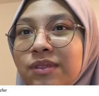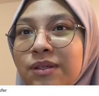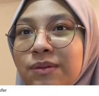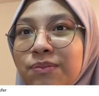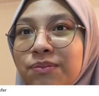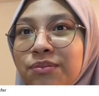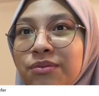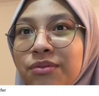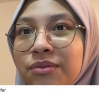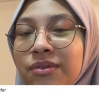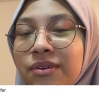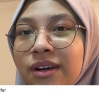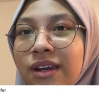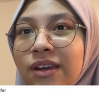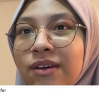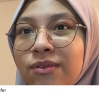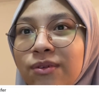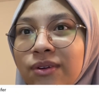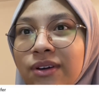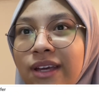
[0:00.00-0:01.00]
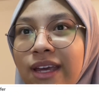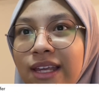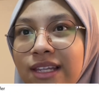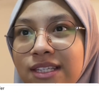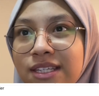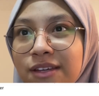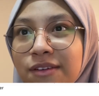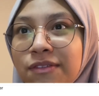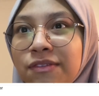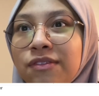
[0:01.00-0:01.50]

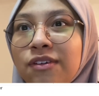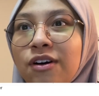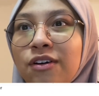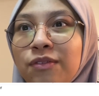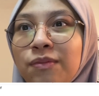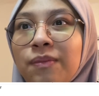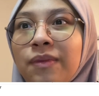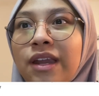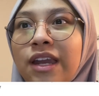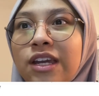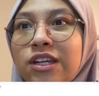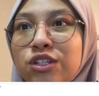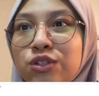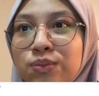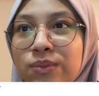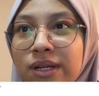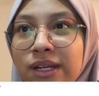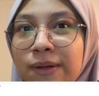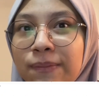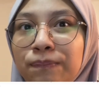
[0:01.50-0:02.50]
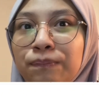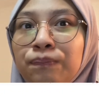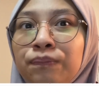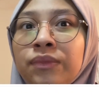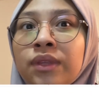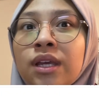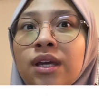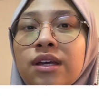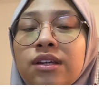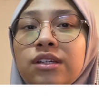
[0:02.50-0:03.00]
prerogative of management.
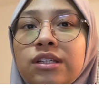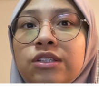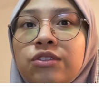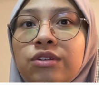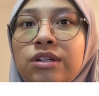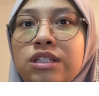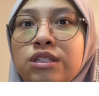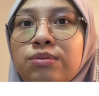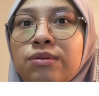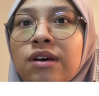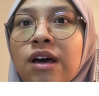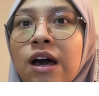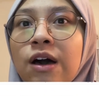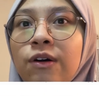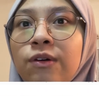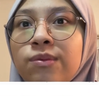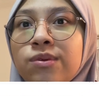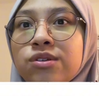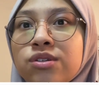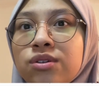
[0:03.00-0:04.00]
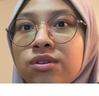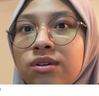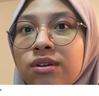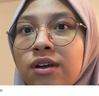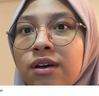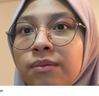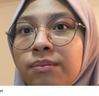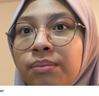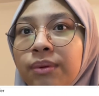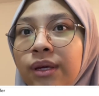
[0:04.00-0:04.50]
The transfer, however, should
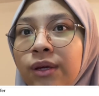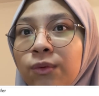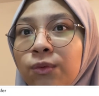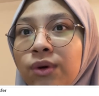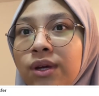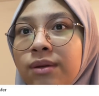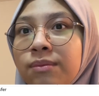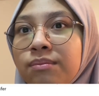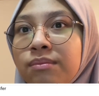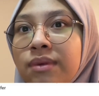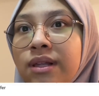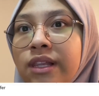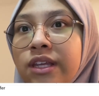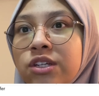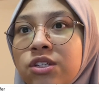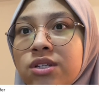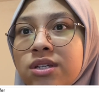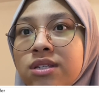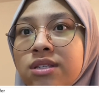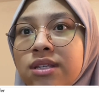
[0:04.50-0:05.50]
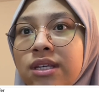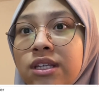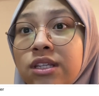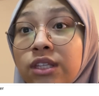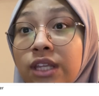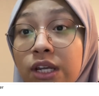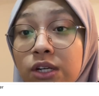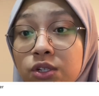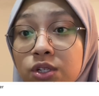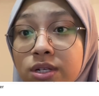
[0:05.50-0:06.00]
not be with malicious
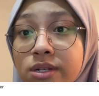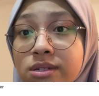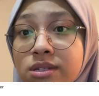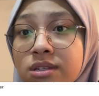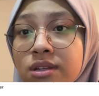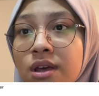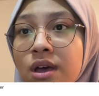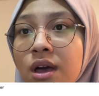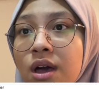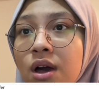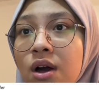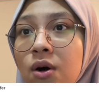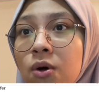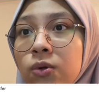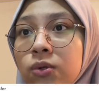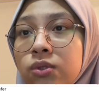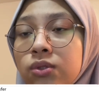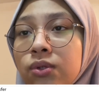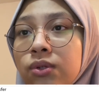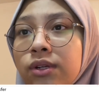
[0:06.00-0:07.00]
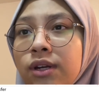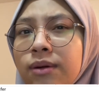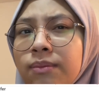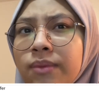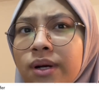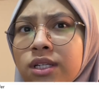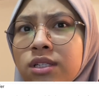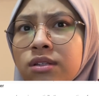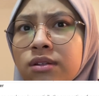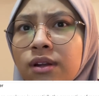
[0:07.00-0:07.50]
intentions. Also, there
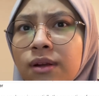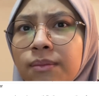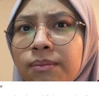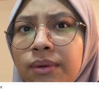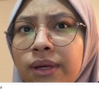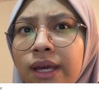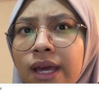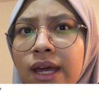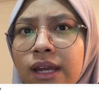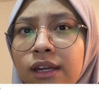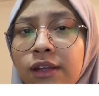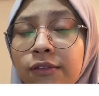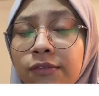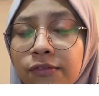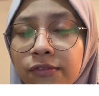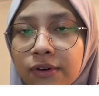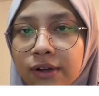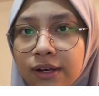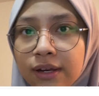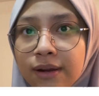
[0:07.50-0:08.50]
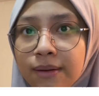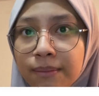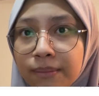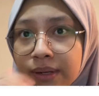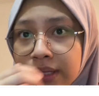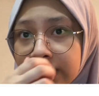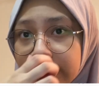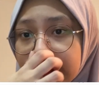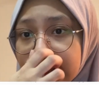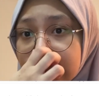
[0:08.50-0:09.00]
must not be any
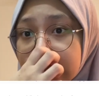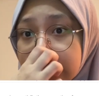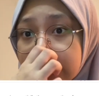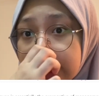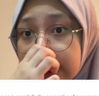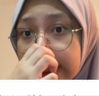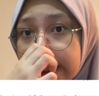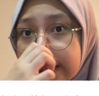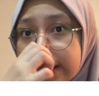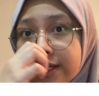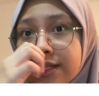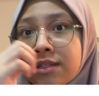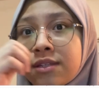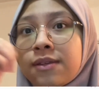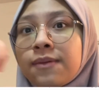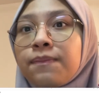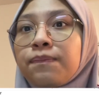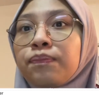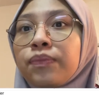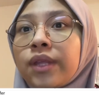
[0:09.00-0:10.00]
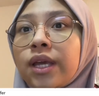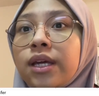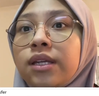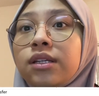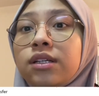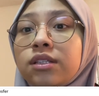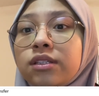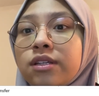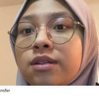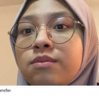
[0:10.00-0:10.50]
fundamental changes in
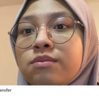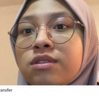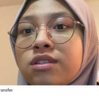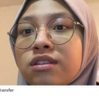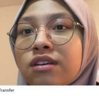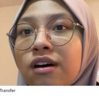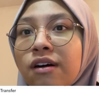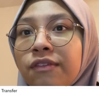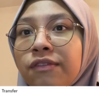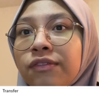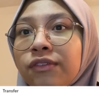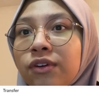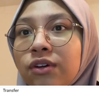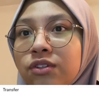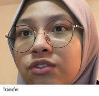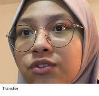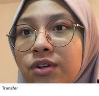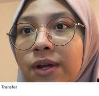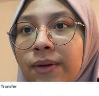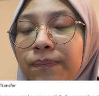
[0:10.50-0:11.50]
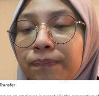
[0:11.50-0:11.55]
the terms of contract.